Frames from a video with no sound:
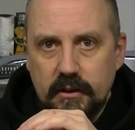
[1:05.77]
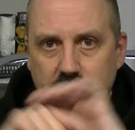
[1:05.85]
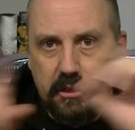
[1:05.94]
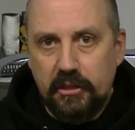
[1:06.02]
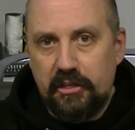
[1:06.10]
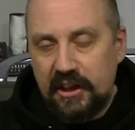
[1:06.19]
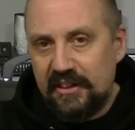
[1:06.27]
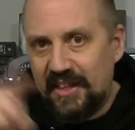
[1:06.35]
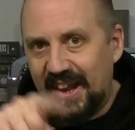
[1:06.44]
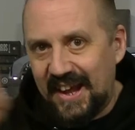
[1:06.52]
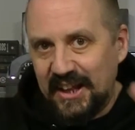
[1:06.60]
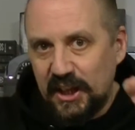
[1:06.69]
the thing
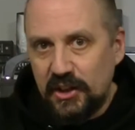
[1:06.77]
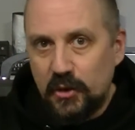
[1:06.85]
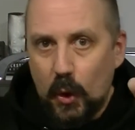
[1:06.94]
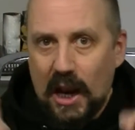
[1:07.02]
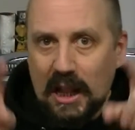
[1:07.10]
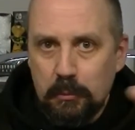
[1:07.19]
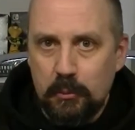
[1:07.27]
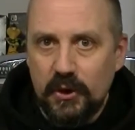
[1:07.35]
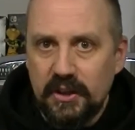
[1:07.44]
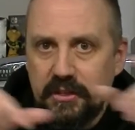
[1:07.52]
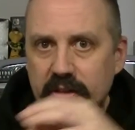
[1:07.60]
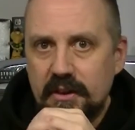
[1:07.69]
that I need your help
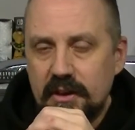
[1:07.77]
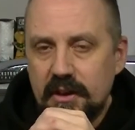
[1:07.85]
with,